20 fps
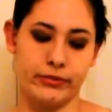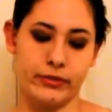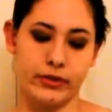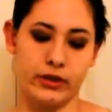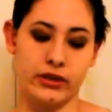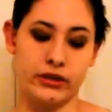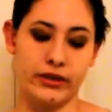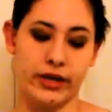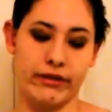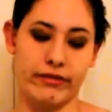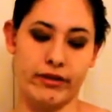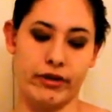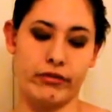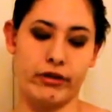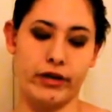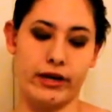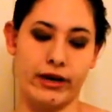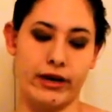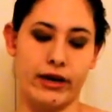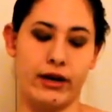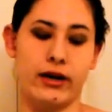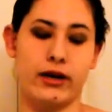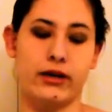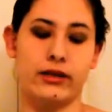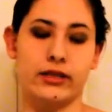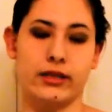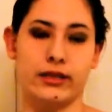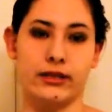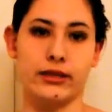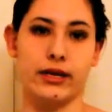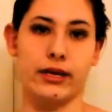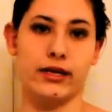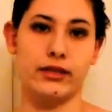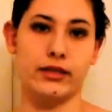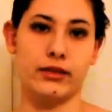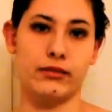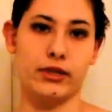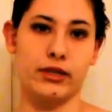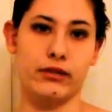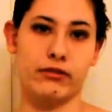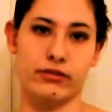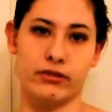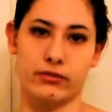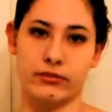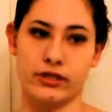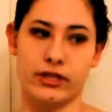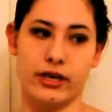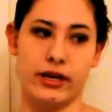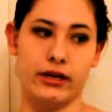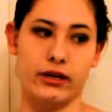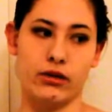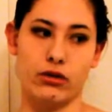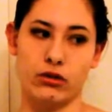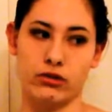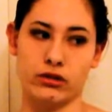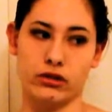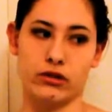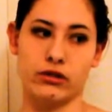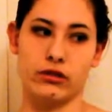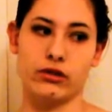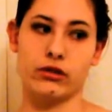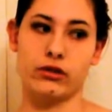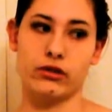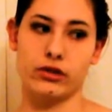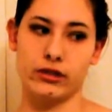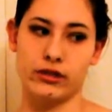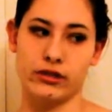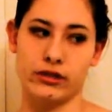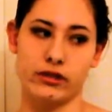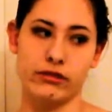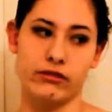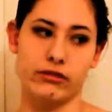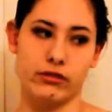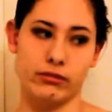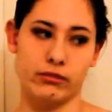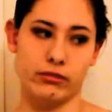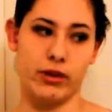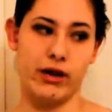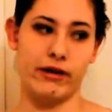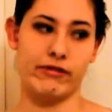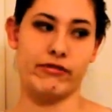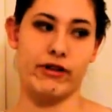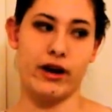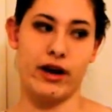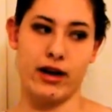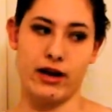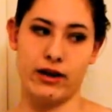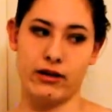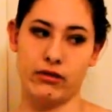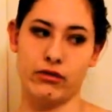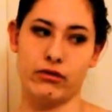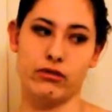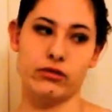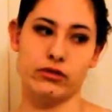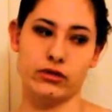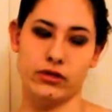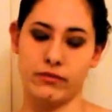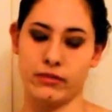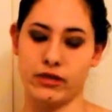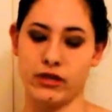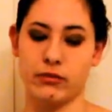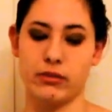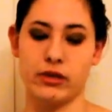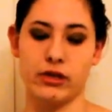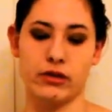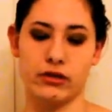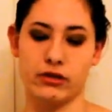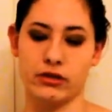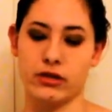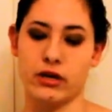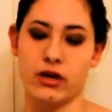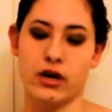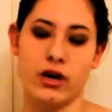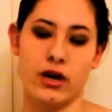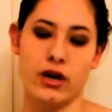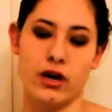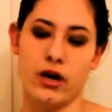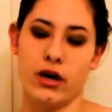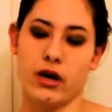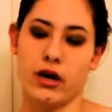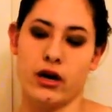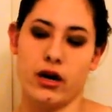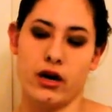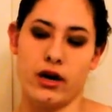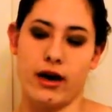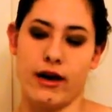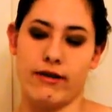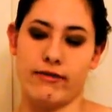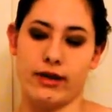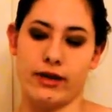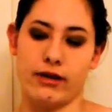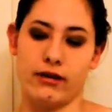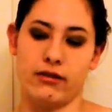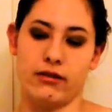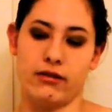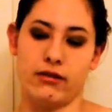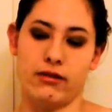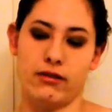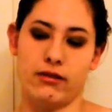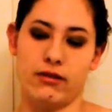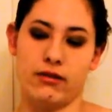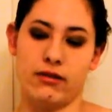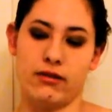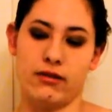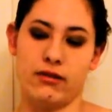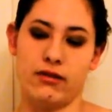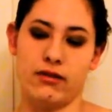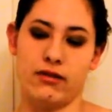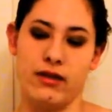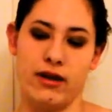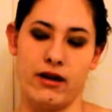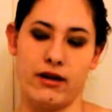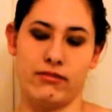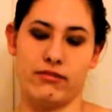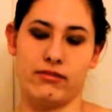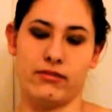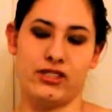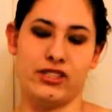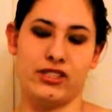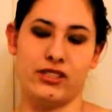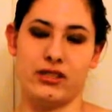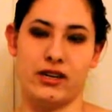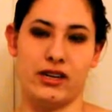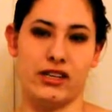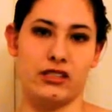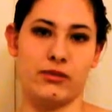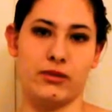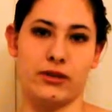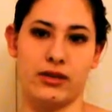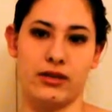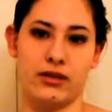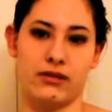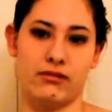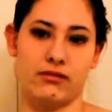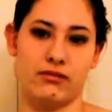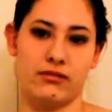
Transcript: save up really hard and get something from, say, Contour Corsets by Fran or something, because I mean, she's an expert.